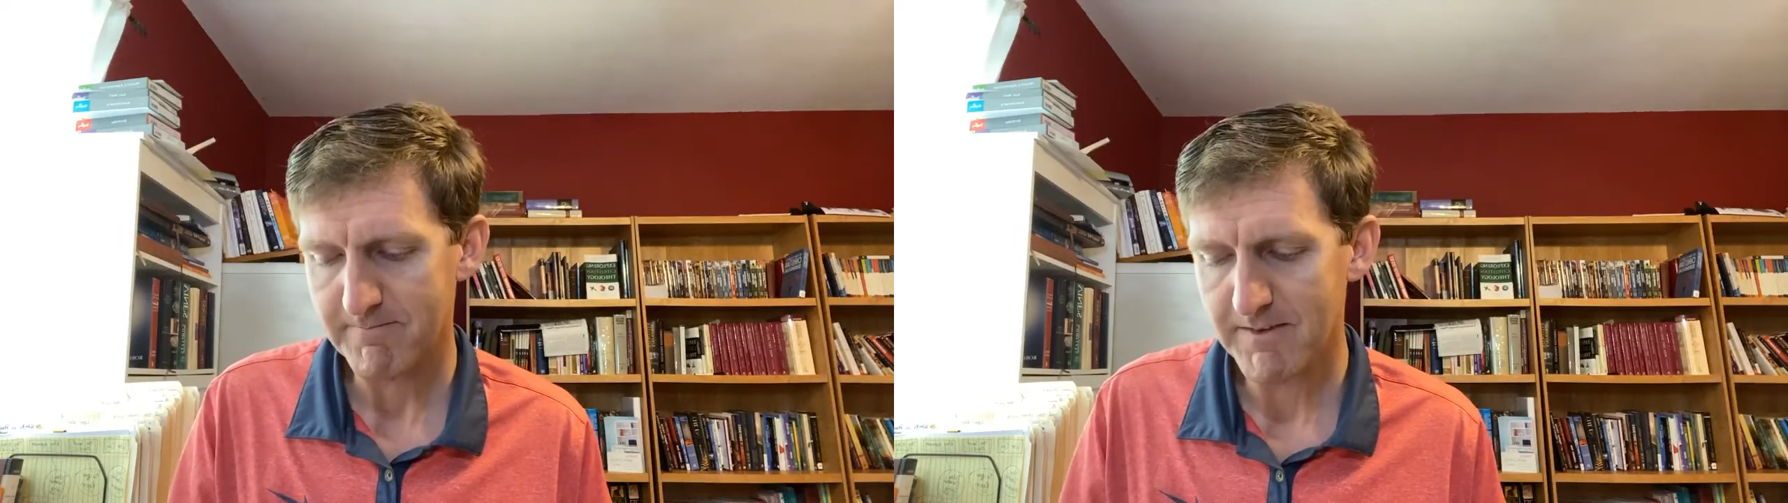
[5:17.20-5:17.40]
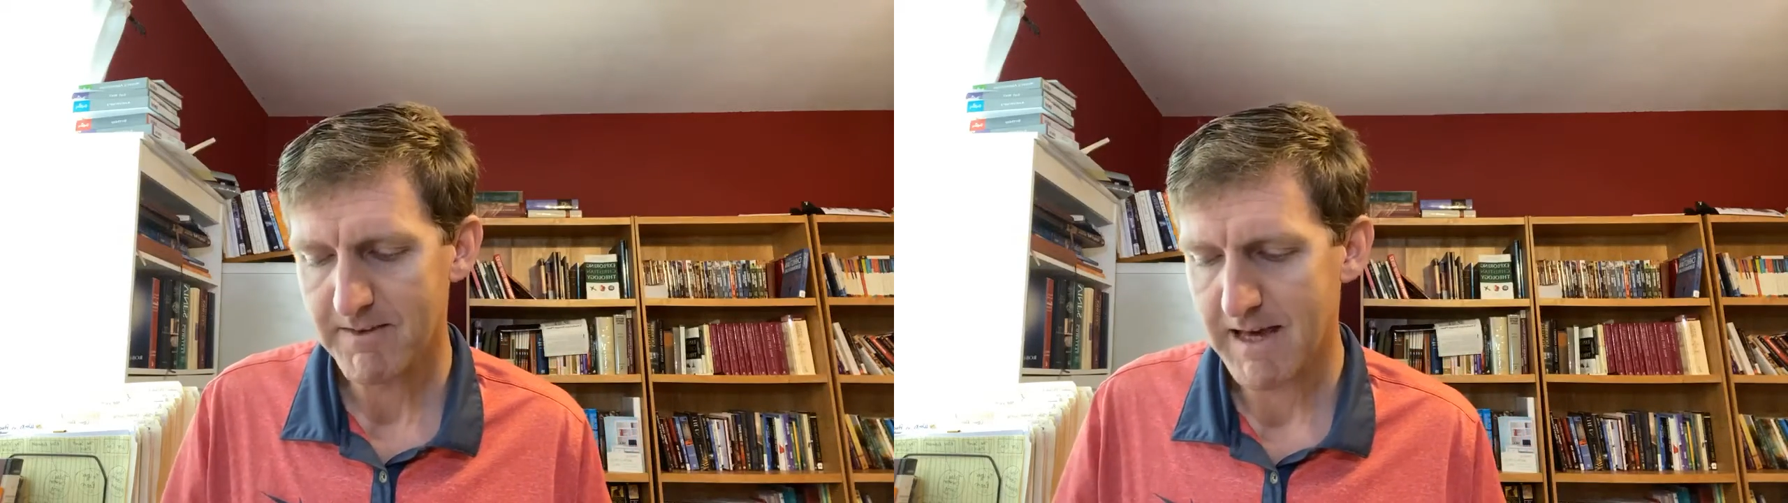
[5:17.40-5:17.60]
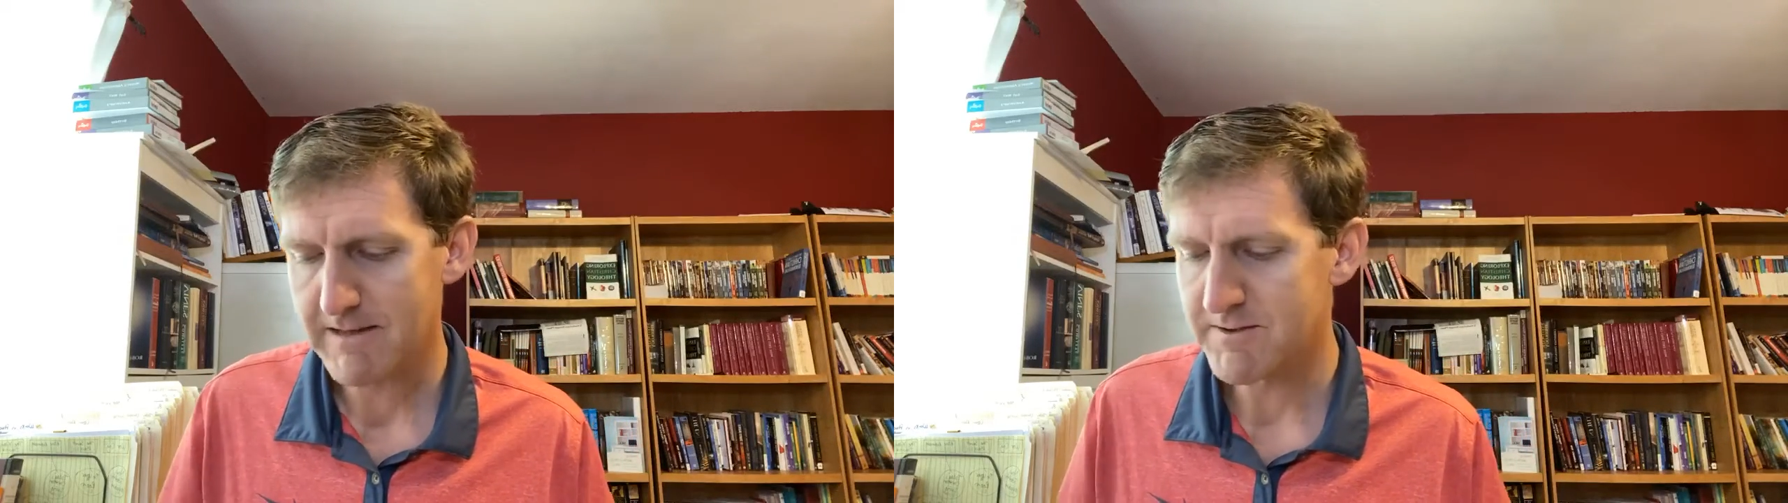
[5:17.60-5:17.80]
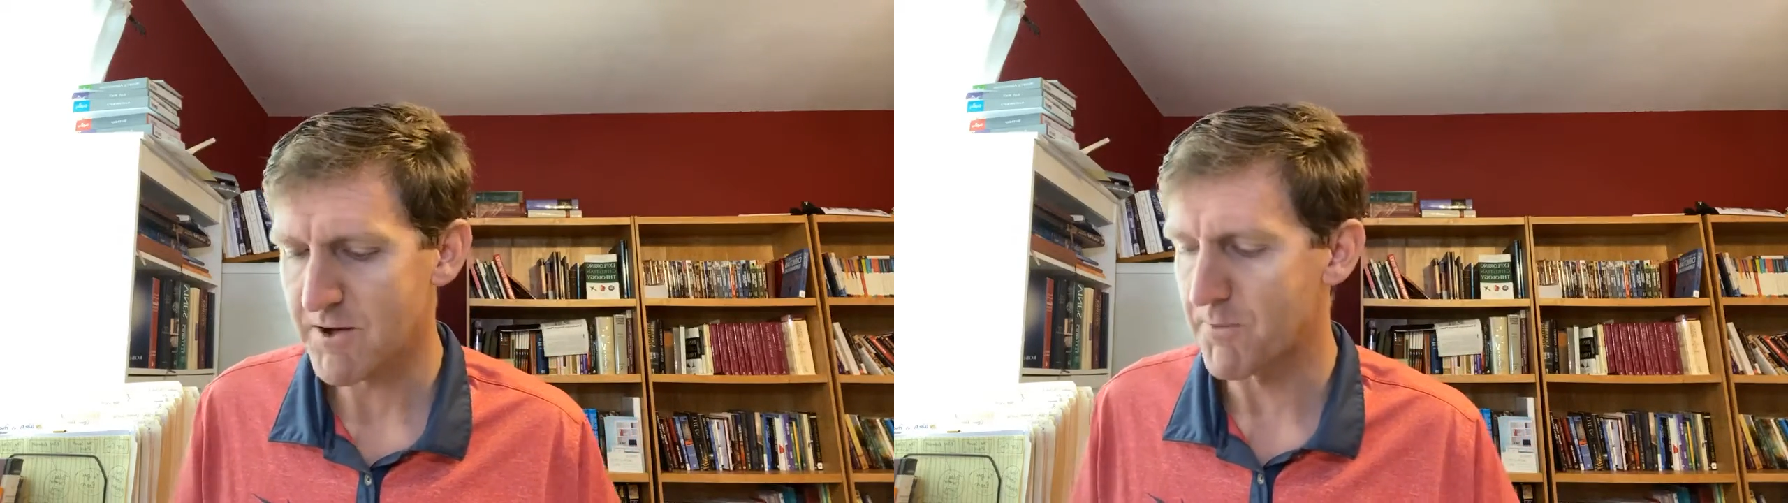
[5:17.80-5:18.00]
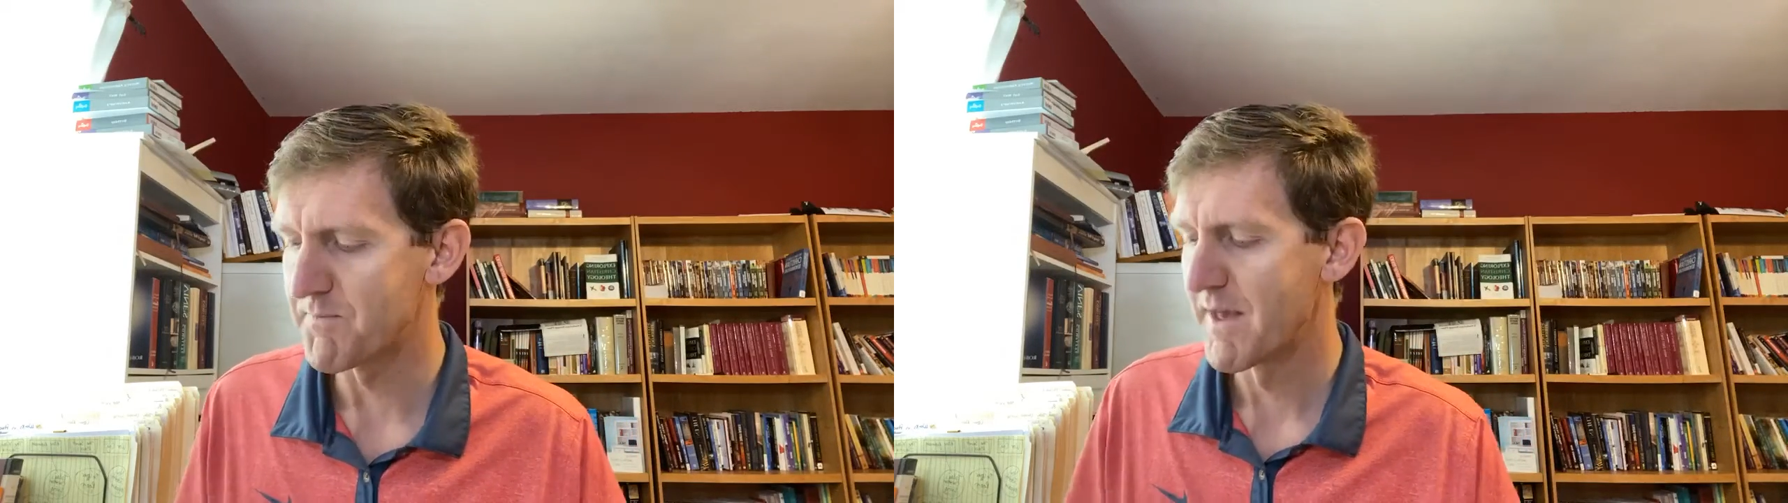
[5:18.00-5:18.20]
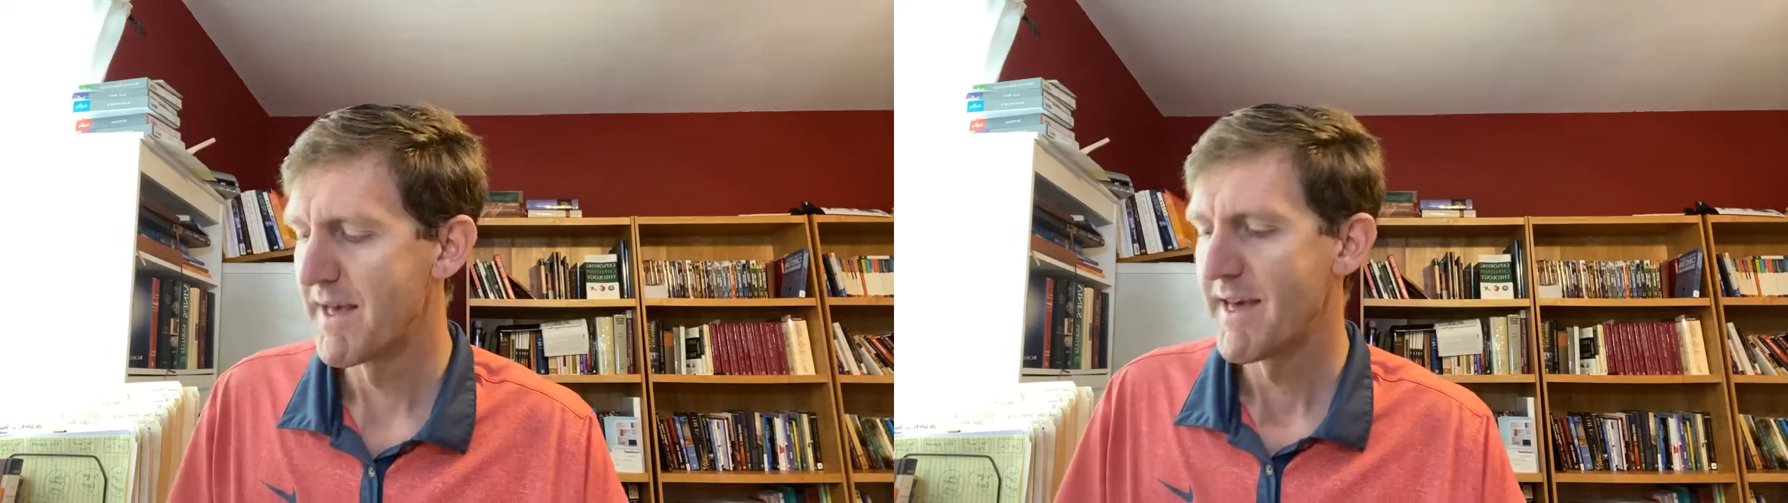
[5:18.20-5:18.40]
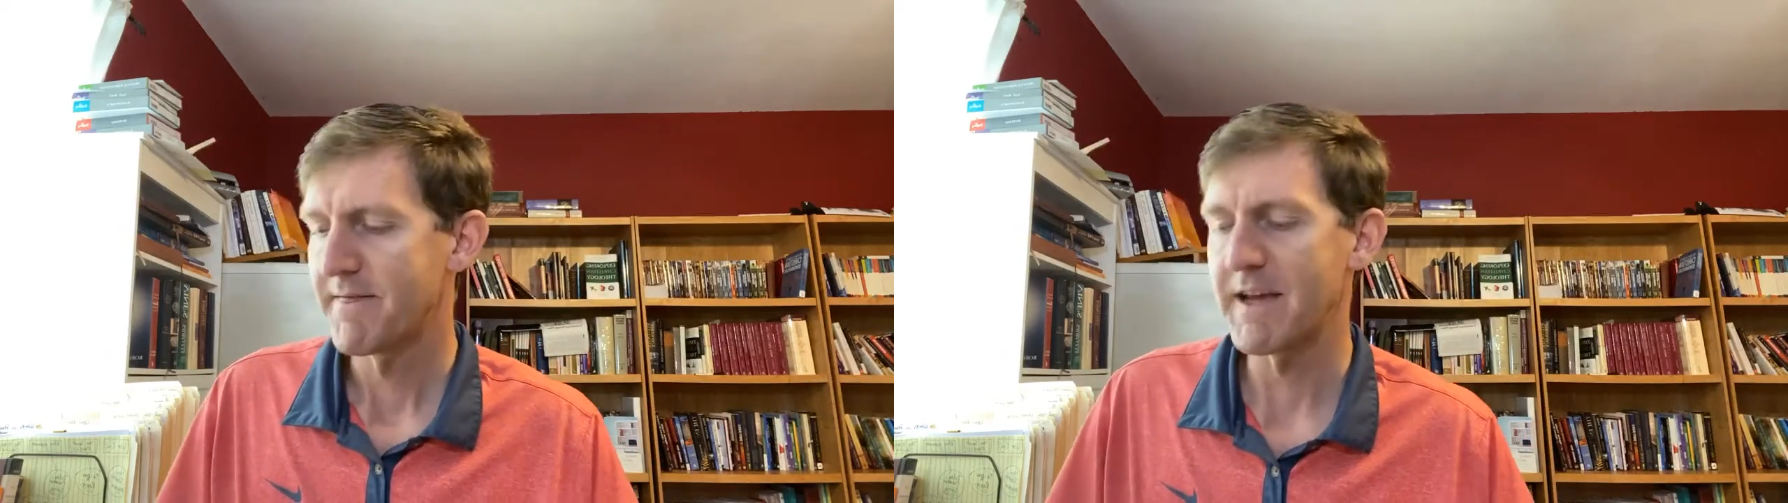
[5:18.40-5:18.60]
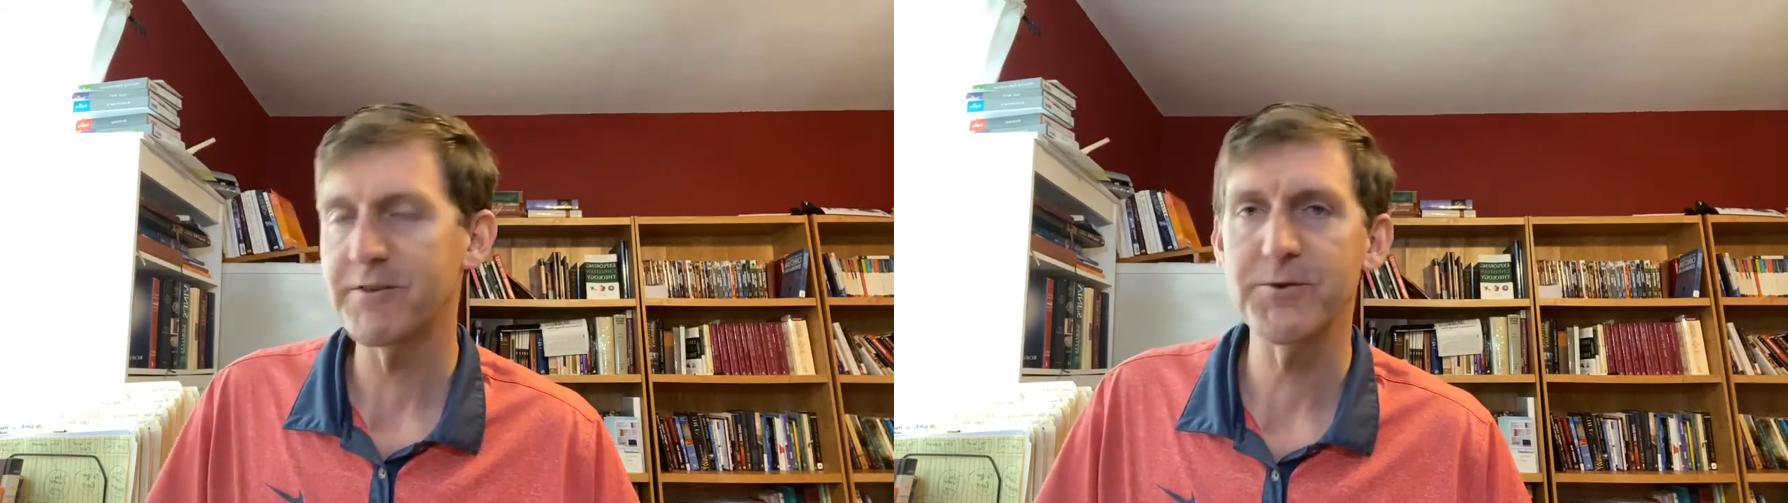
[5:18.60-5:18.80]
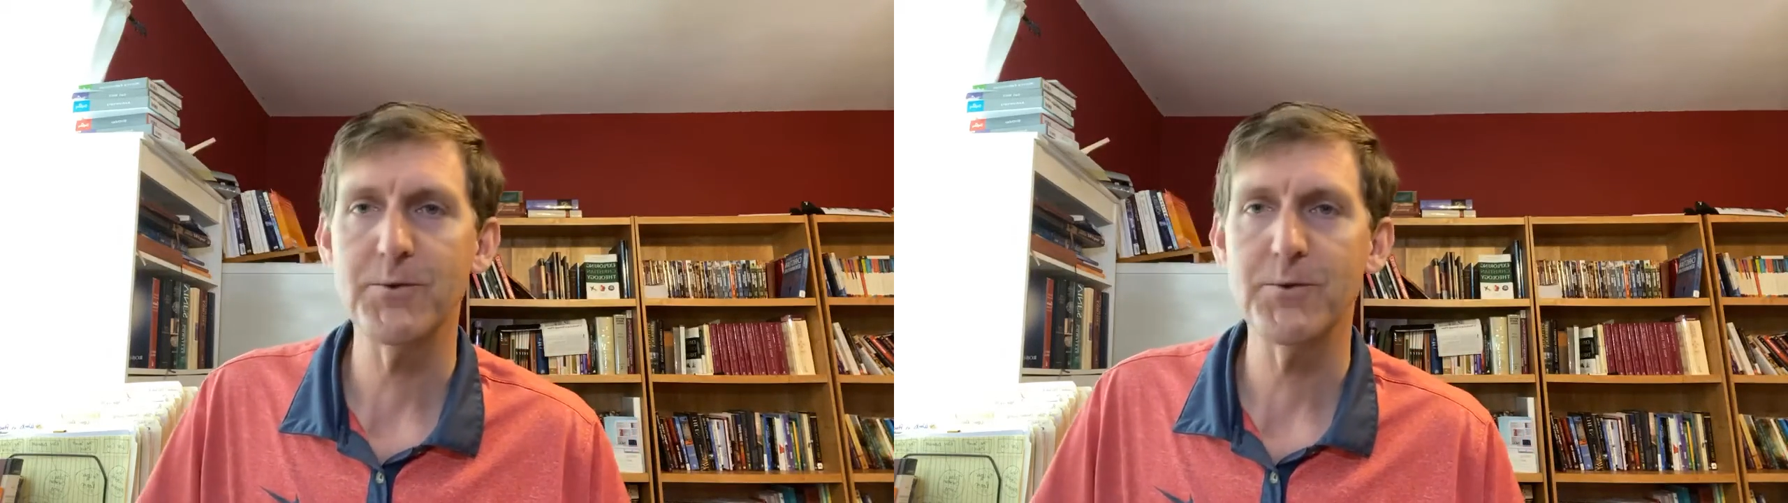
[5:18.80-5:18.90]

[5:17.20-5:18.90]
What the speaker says: Okay, so thanks